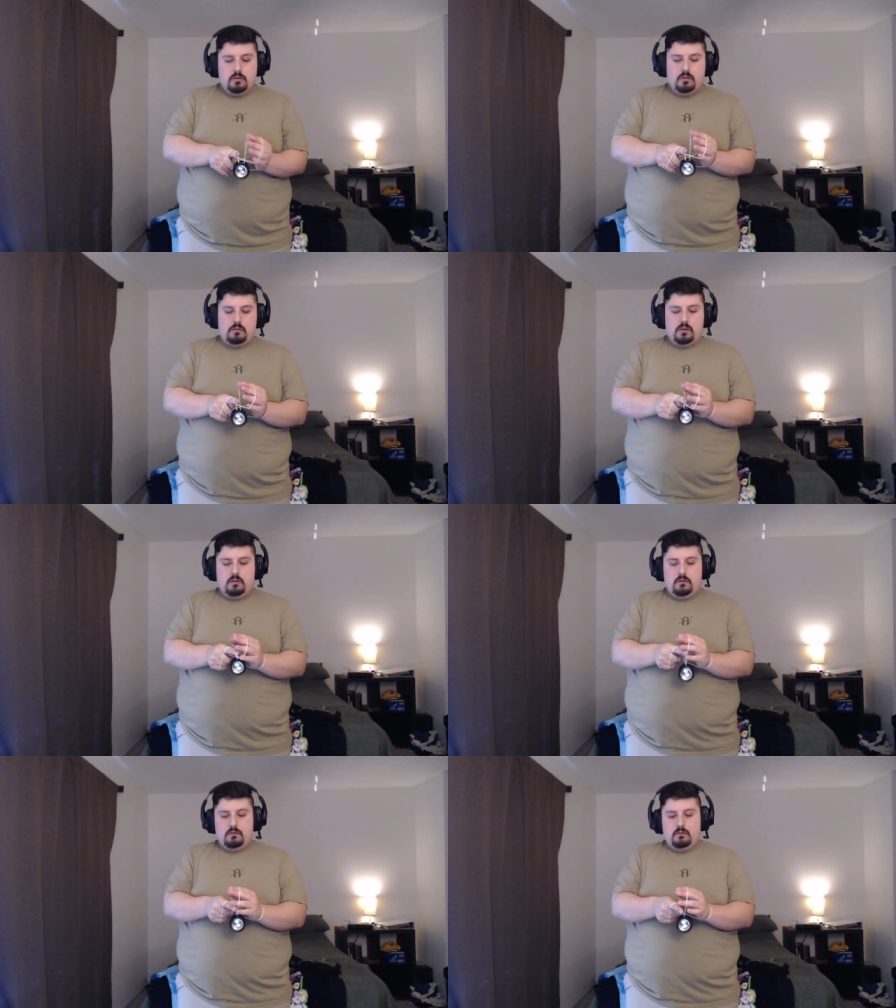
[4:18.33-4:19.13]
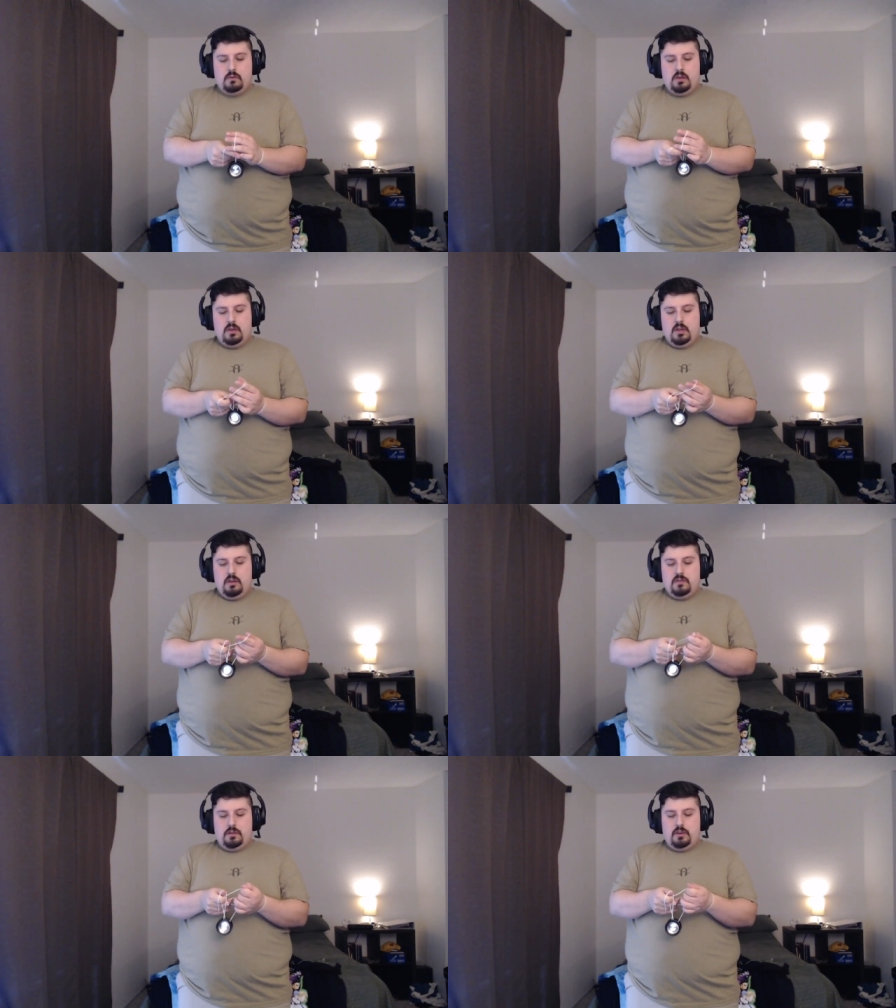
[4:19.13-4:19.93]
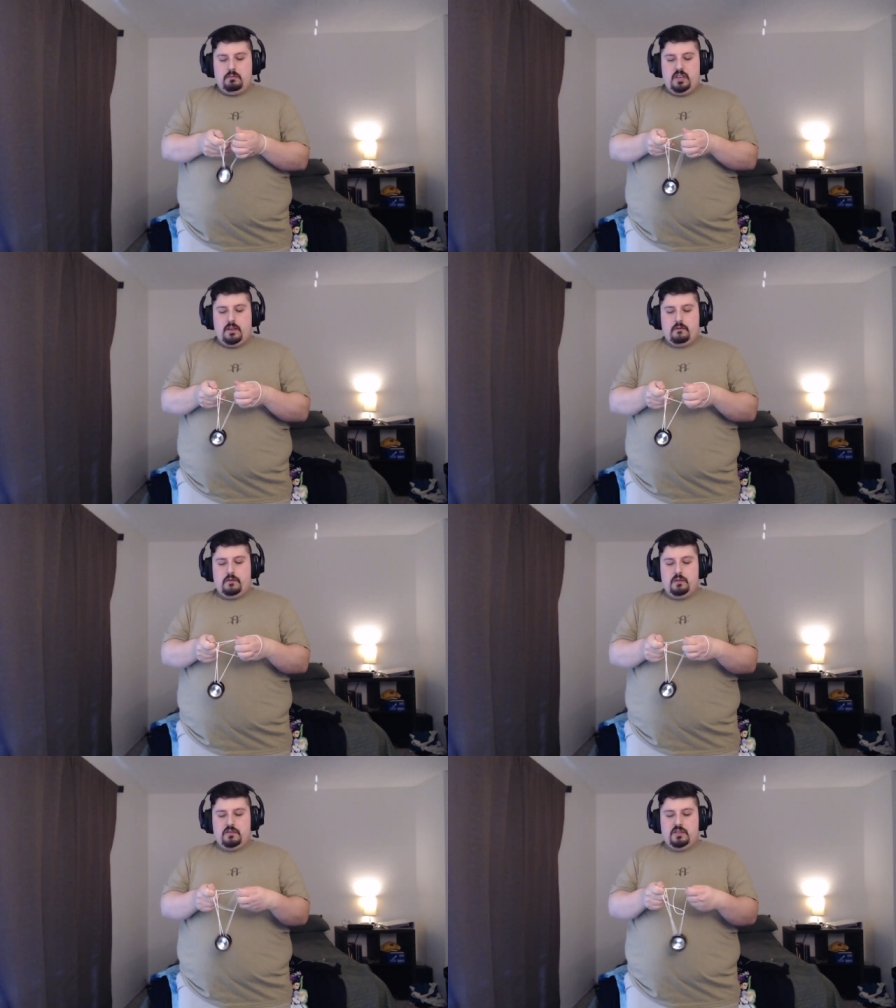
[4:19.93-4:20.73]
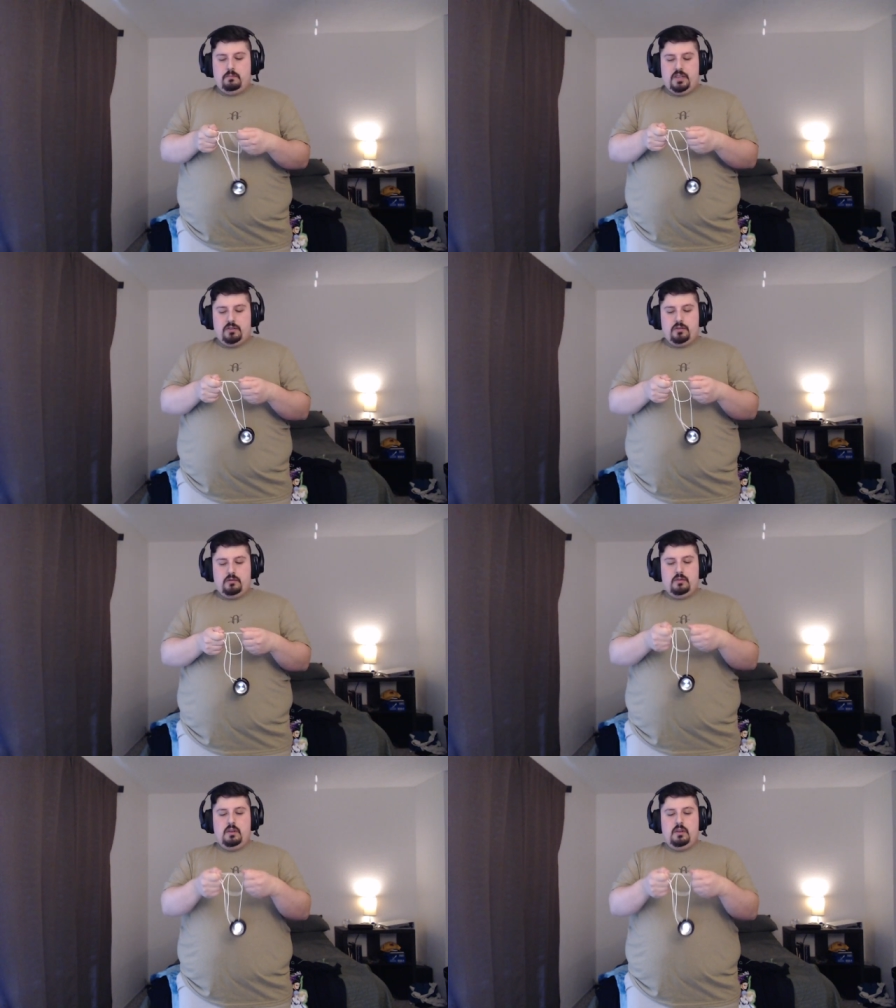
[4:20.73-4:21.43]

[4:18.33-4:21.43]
we go. So you're going to be in that first picture.